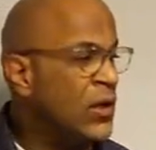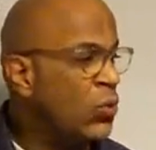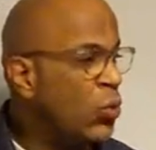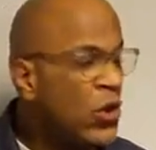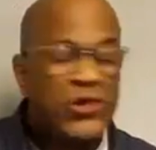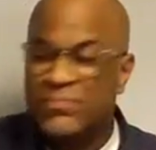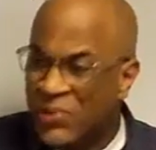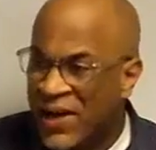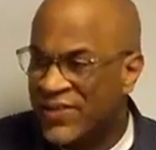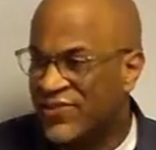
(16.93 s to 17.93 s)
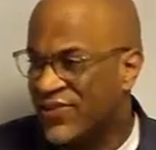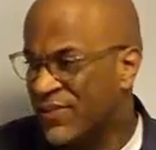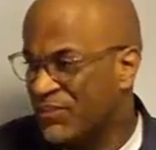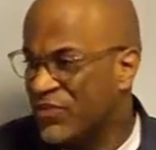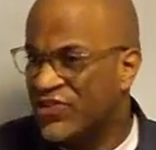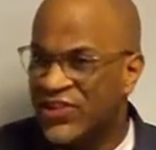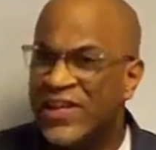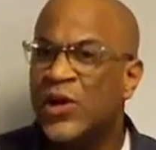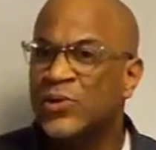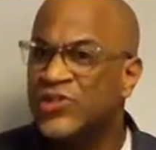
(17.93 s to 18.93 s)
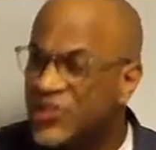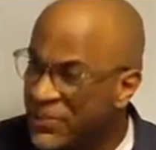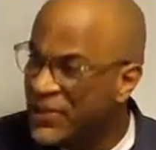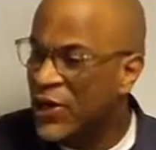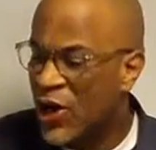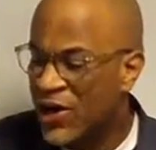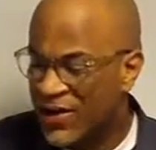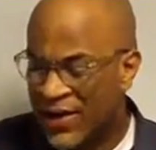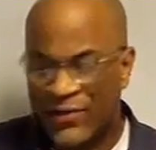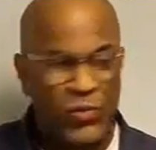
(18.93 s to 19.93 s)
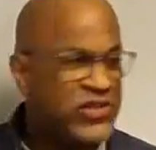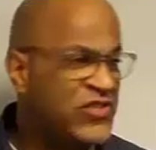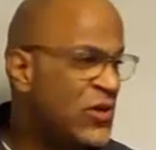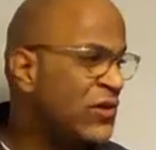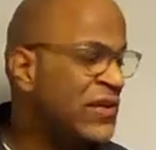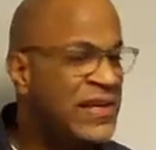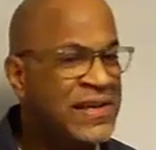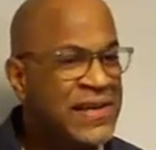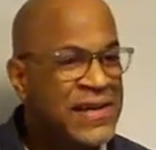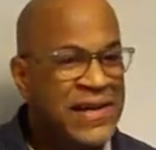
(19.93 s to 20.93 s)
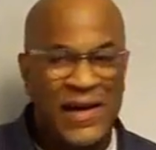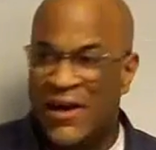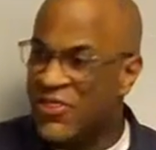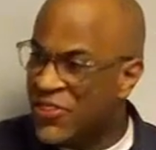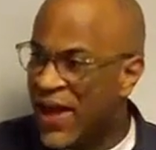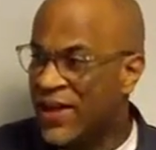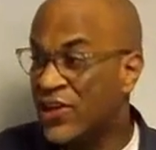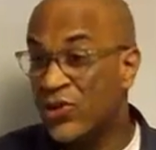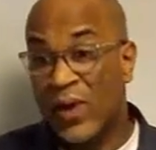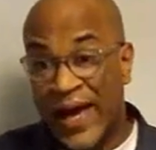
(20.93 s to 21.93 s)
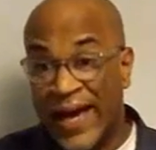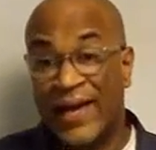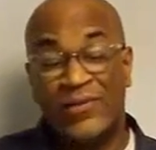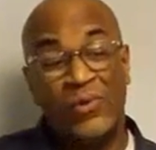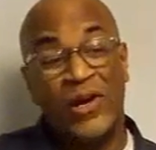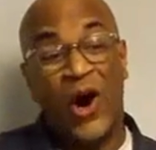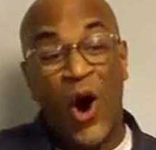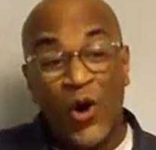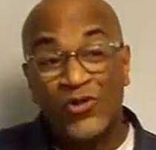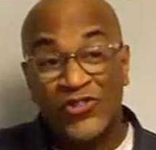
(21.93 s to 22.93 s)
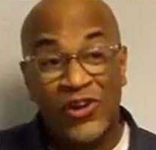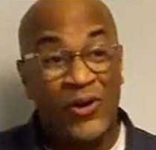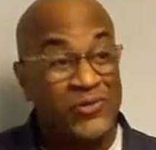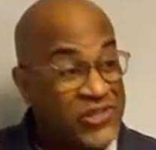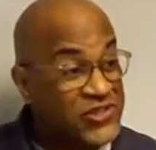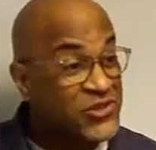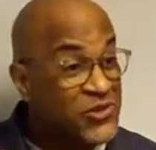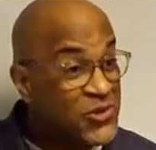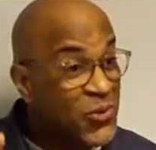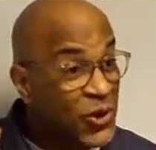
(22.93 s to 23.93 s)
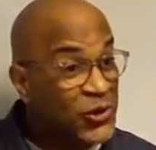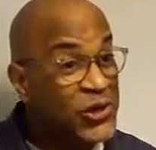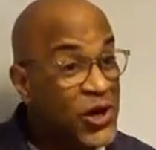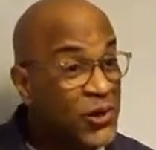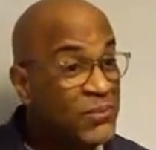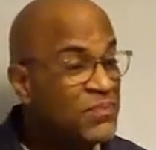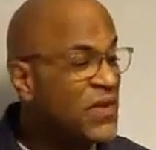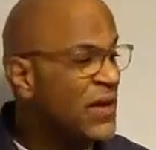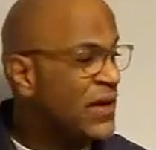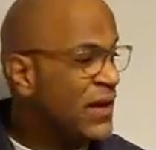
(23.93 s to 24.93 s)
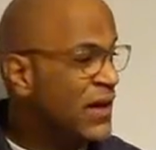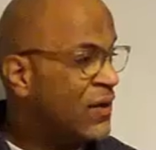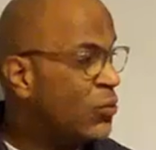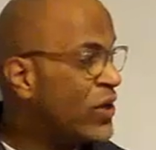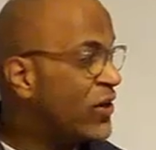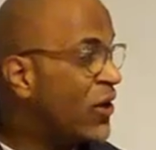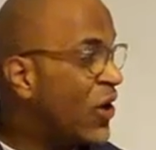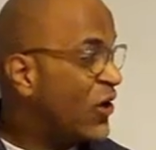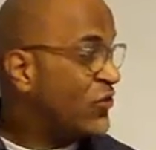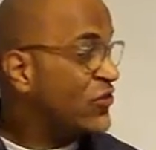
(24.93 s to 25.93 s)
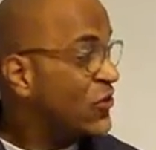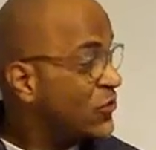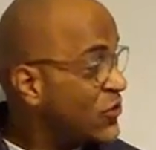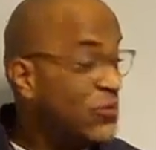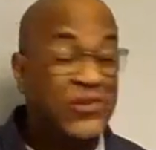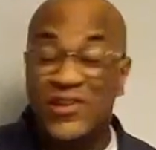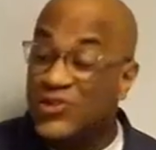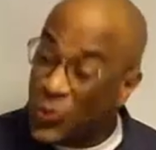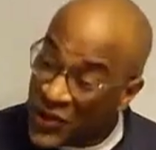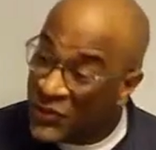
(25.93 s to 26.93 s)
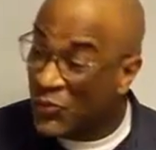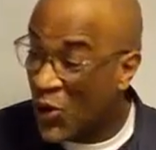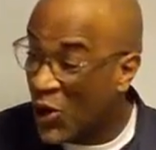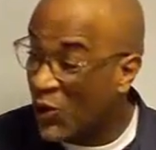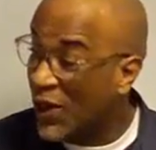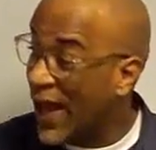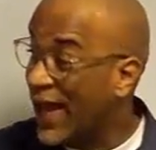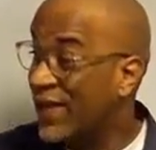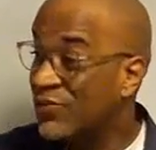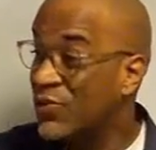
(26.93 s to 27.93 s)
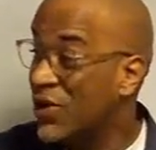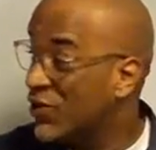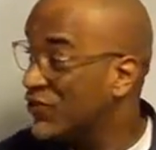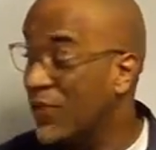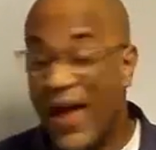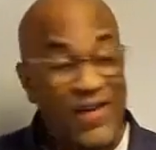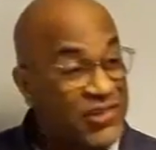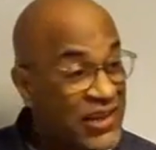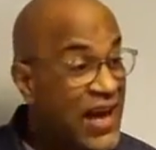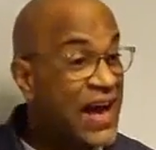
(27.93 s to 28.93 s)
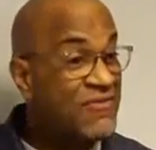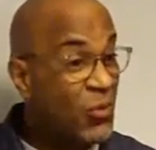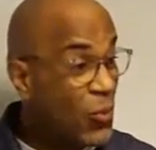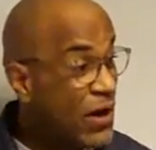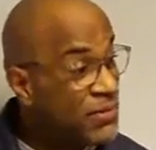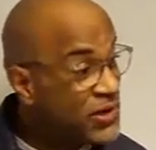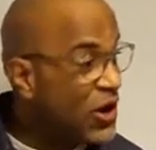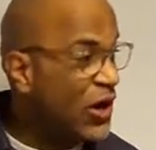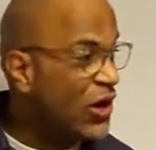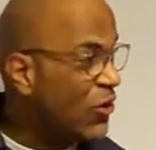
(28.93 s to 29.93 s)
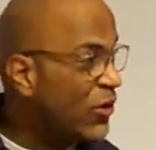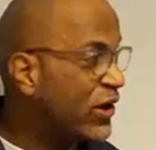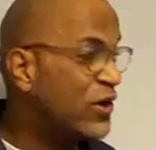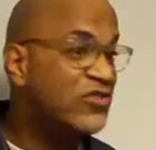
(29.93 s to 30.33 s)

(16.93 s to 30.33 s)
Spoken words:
WordPress SEO seminar, we certainly thank you. And we're also, just so you all know, we are also using Twitwall, and we also have a live webinar going on.